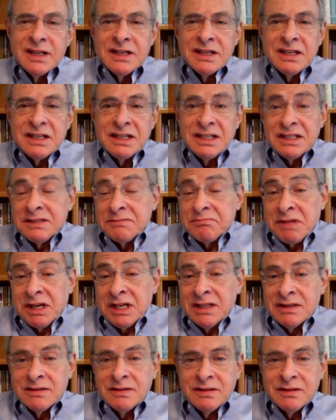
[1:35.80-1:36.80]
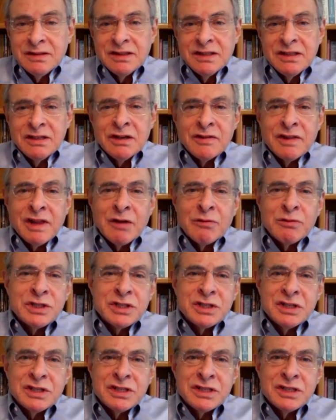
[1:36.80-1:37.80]
That was
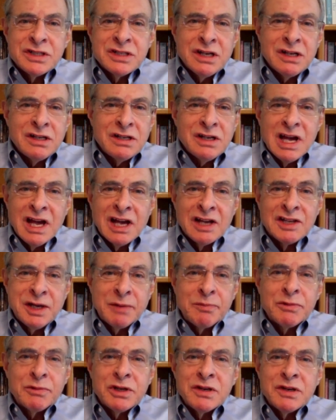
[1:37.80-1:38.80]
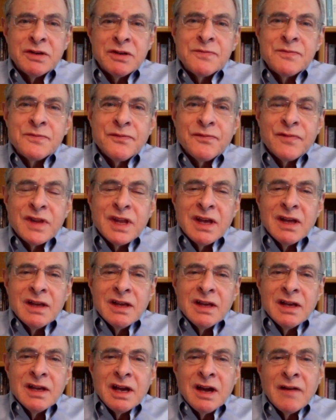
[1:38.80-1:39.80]
just accepted.
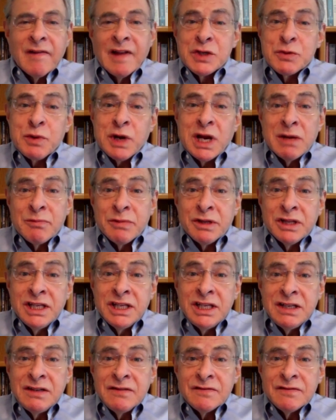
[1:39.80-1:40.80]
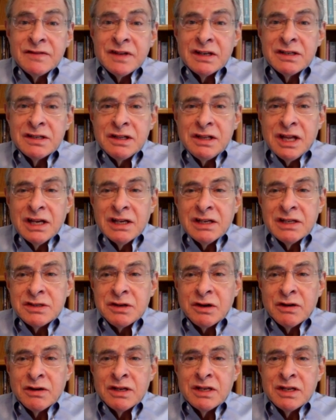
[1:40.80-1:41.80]
And that's what I believed until I
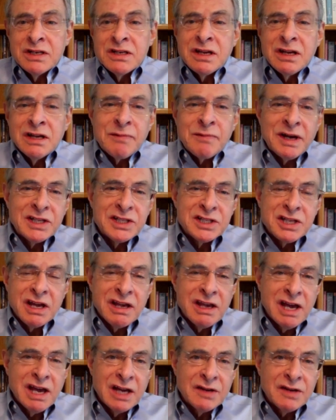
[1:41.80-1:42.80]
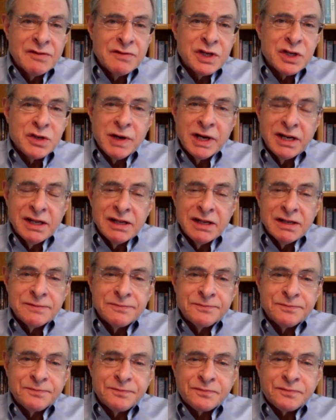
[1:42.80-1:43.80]
started my psychiatric training.
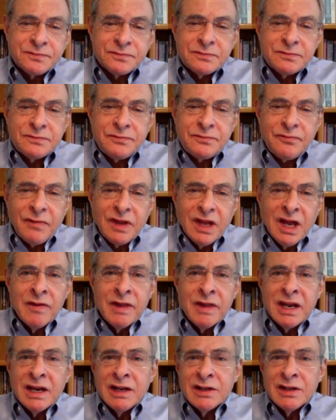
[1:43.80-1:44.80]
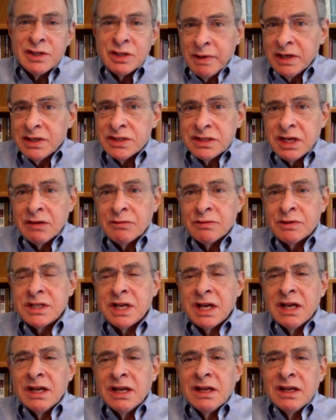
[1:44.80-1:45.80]
And then, as you mentioned, I
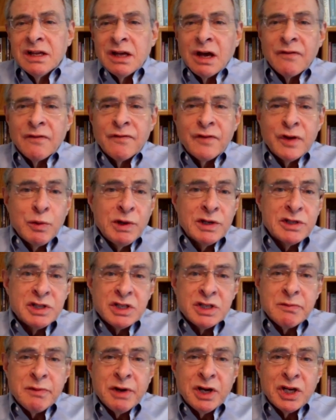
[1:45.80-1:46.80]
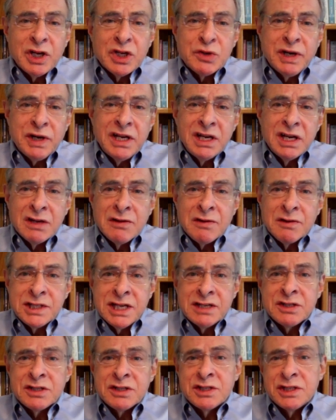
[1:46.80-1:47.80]
was a few weeks into my training and I was
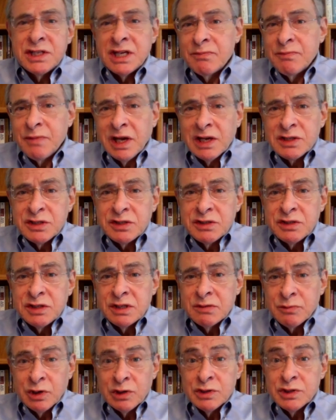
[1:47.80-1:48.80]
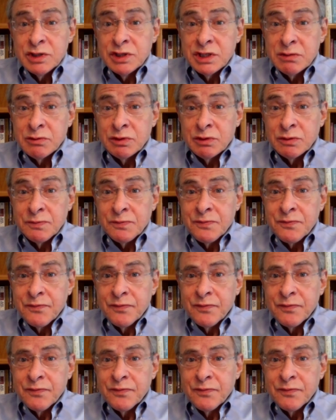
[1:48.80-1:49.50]
asked to see a patient in the emergency room.